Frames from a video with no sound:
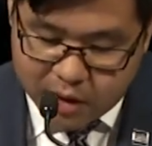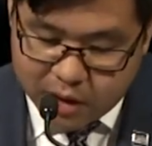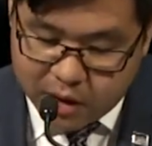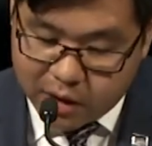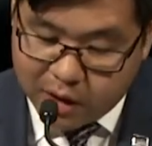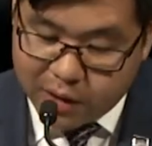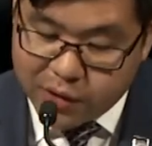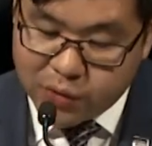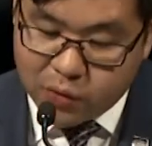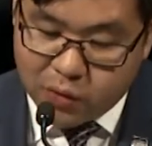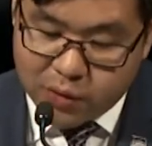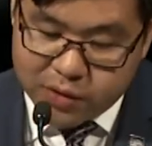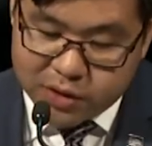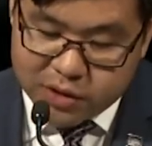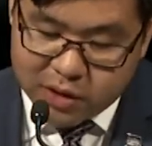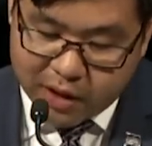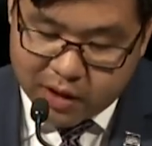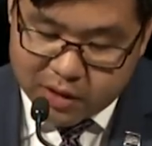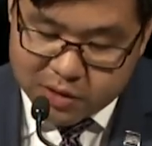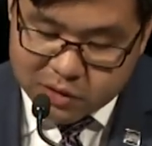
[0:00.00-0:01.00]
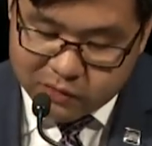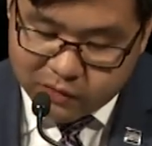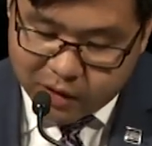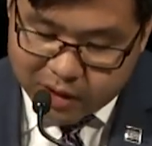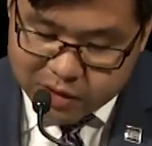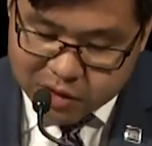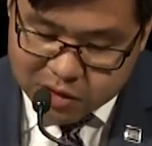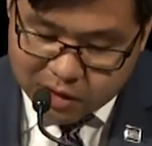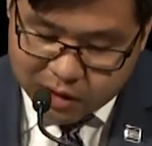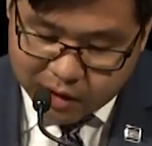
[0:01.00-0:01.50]
And I thought the days of
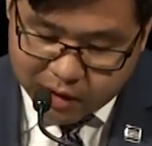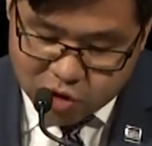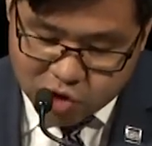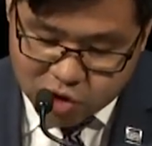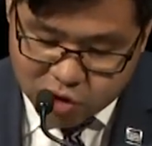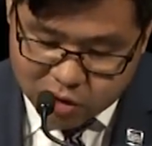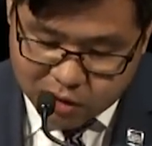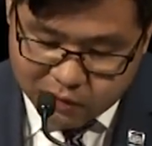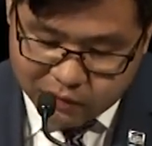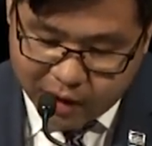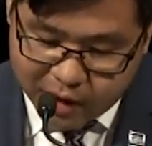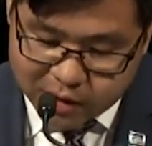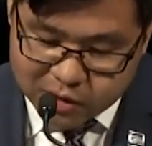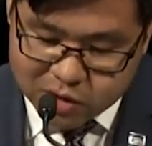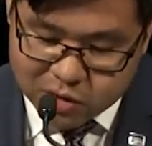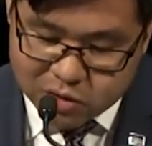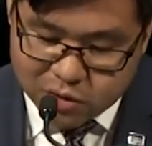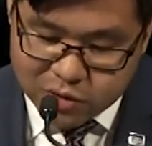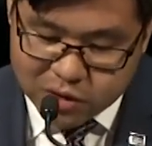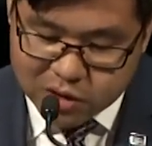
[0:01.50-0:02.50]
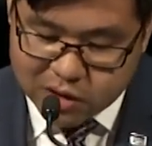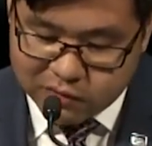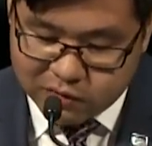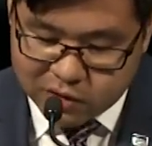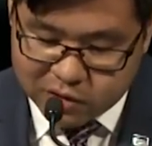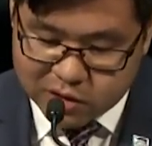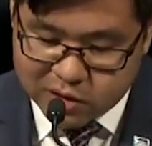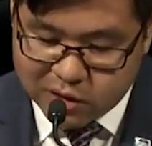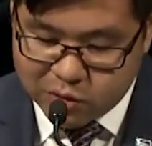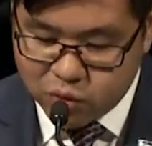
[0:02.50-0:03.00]
isolation, of
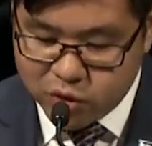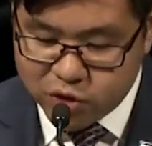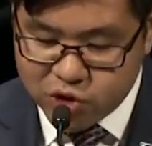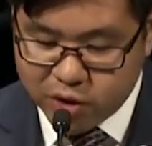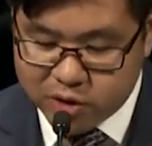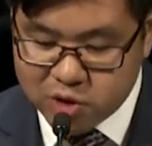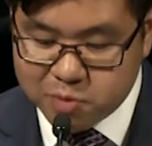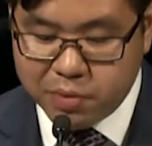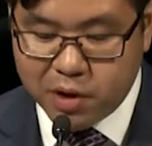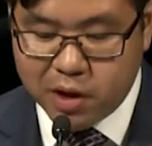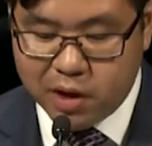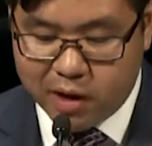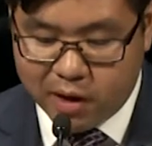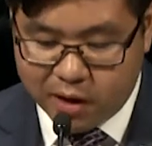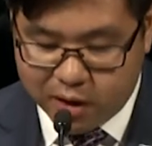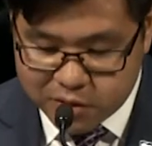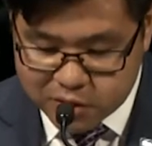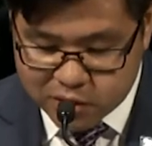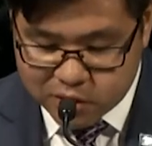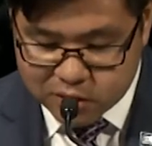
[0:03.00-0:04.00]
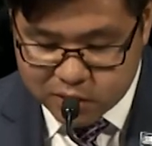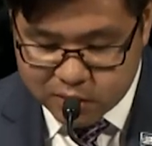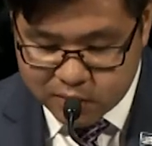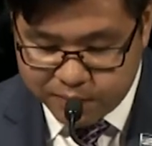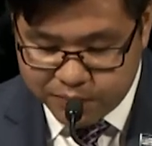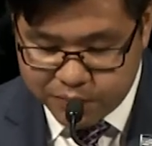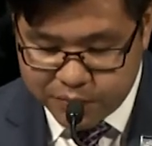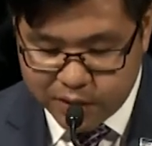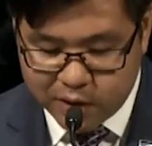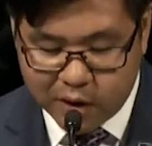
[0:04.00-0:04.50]
exclusivity, were just past.
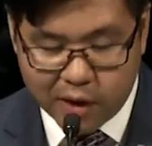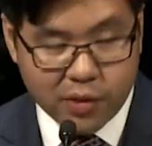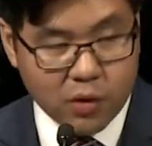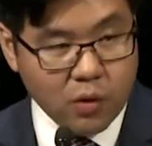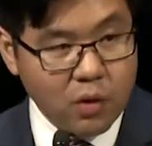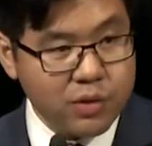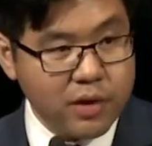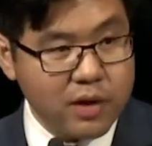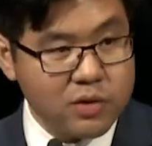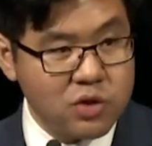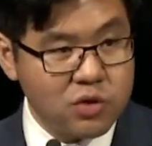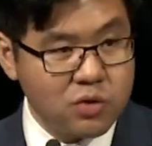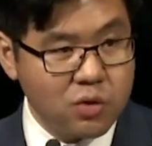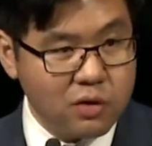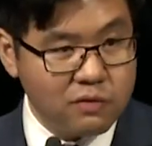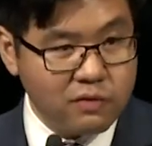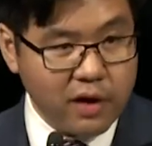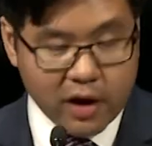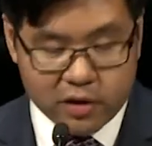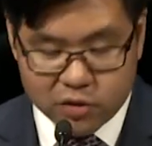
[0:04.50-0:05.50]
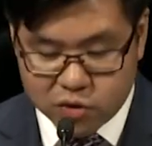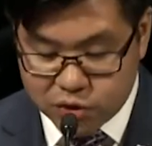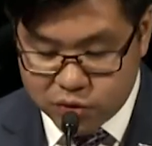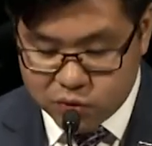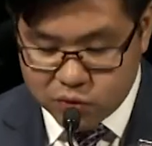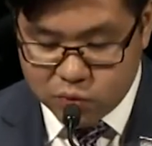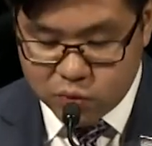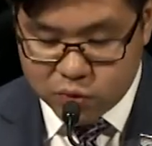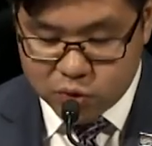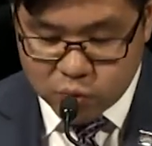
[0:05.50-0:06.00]
And I thought that sort of
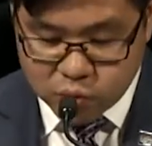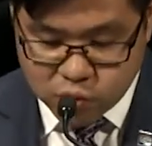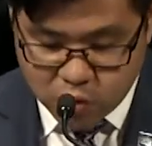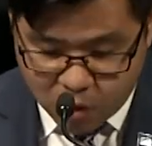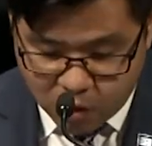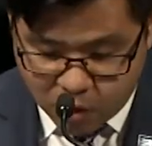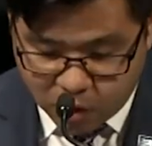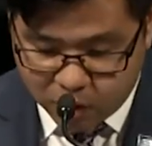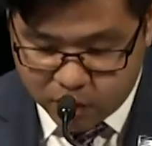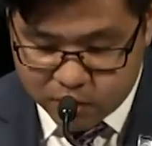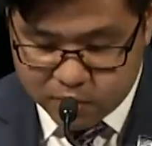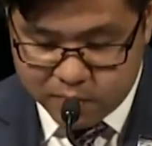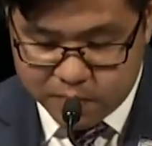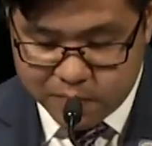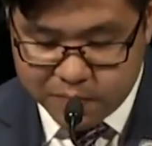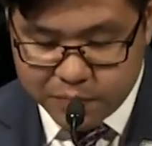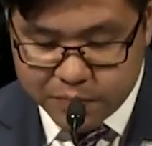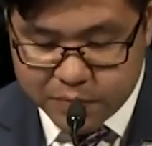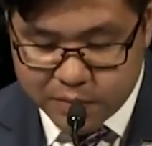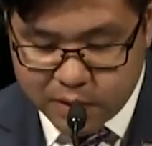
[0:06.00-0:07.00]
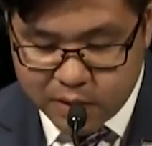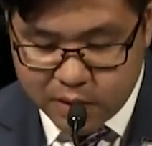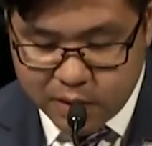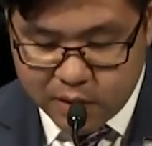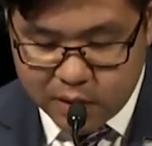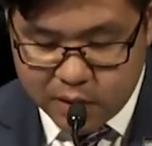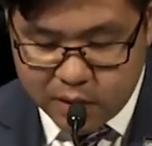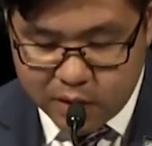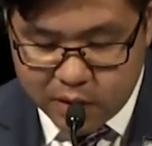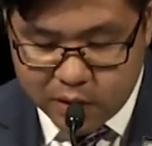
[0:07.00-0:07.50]
attitude was wrong.
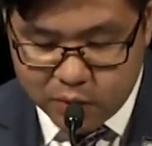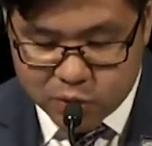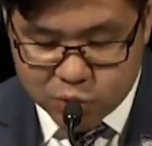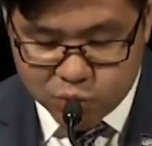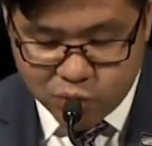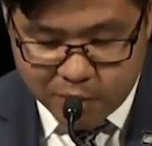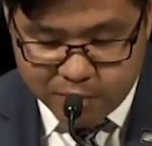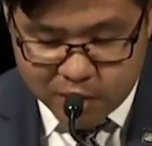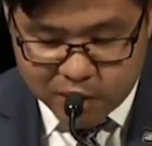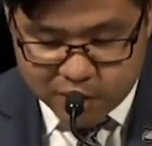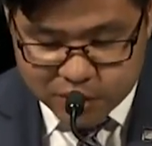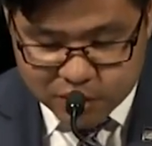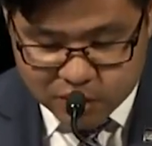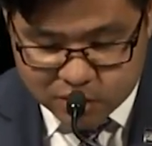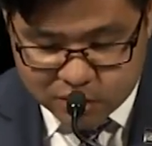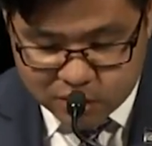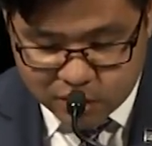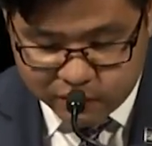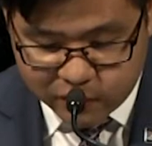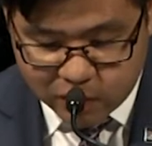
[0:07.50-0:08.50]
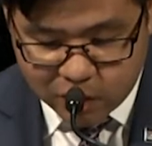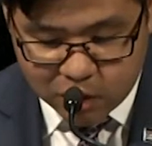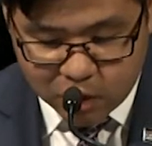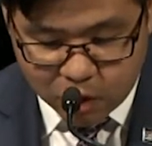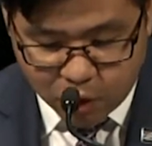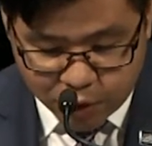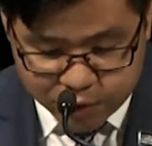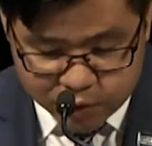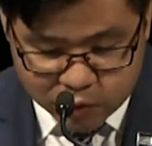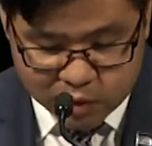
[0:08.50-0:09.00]
It was reminiscent of
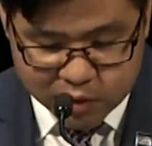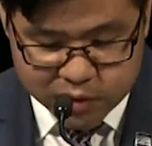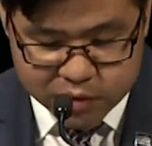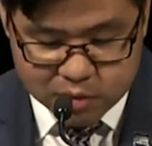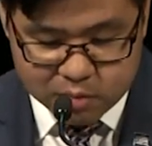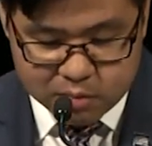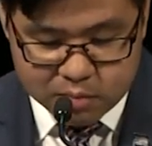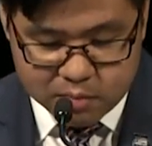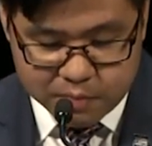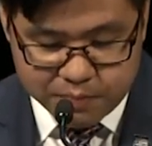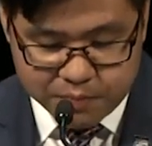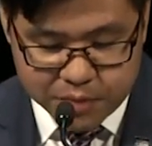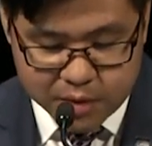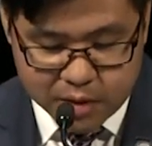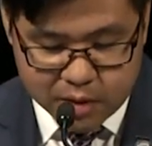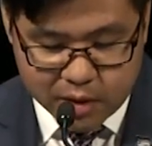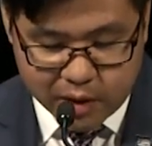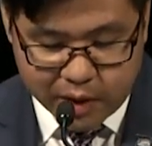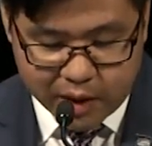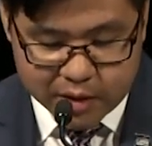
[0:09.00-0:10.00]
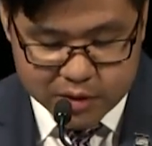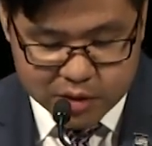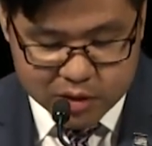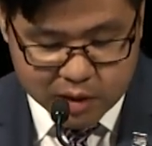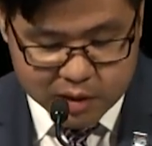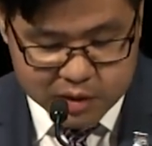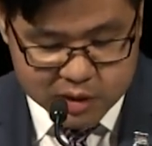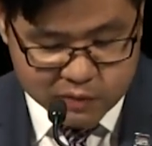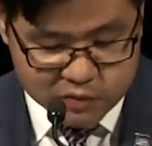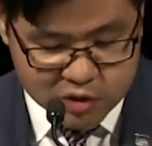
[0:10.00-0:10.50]
colonialism and a
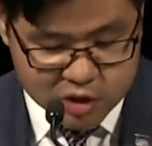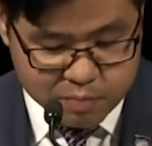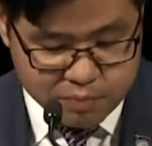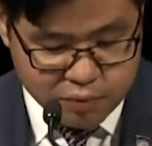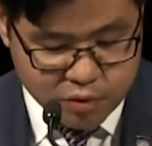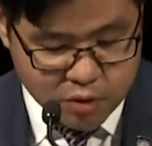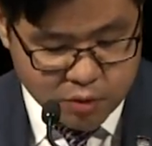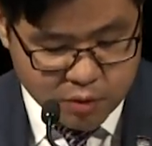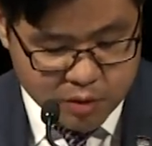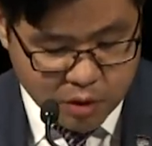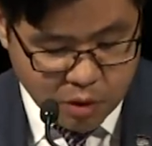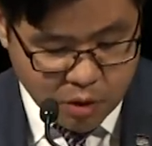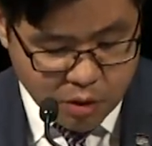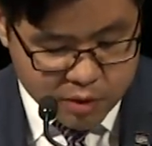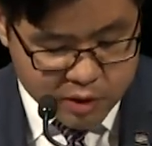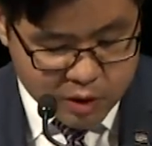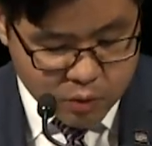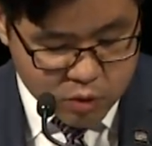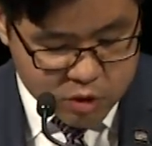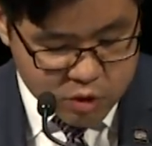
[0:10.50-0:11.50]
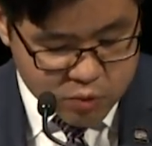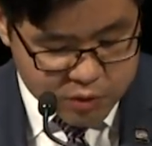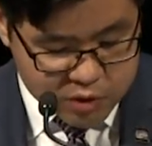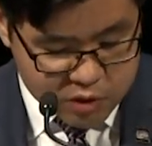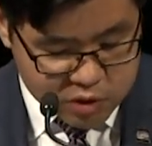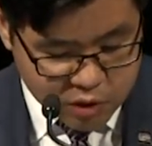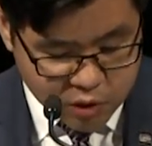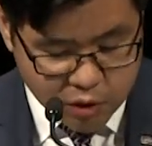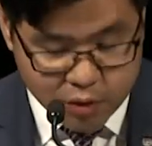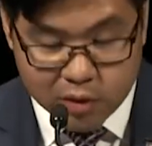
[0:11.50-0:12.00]
sense of superiority which was
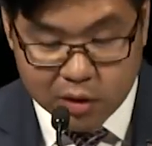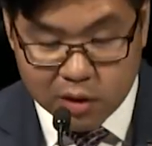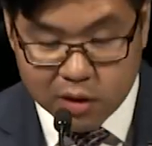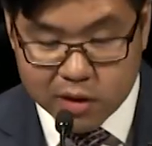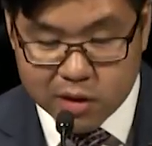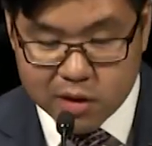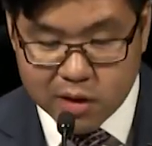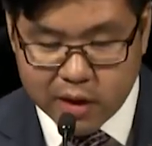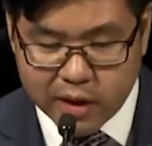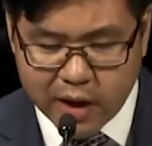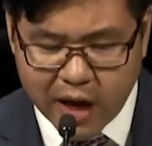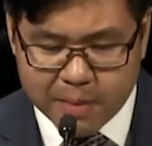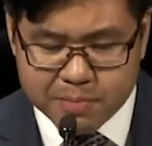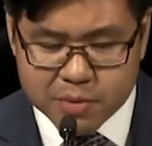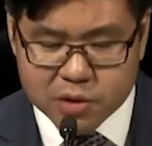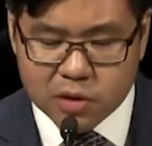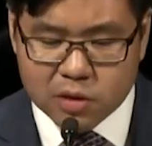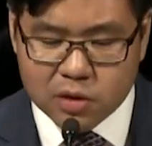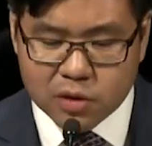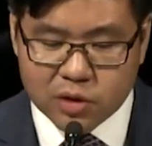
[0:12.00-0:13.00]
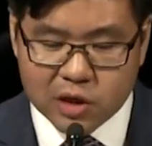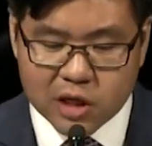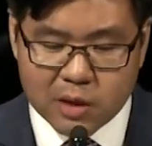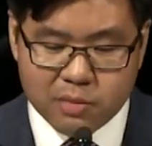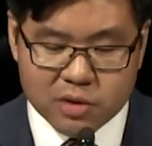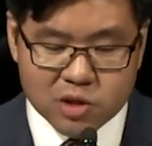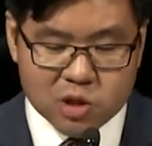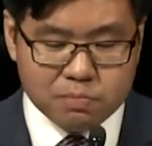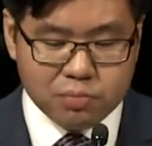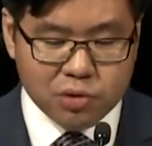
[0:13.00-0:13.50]
totally and absolutely
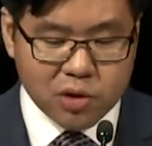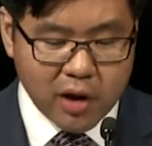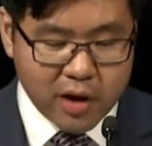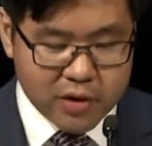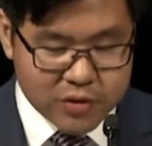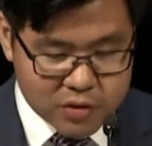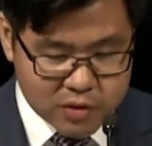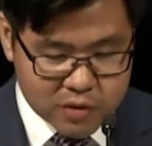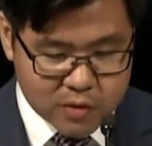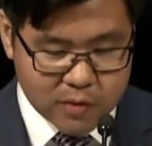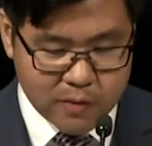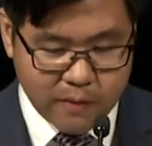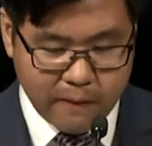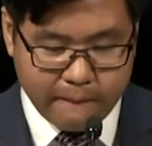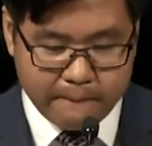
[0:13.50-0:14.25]
misplaced.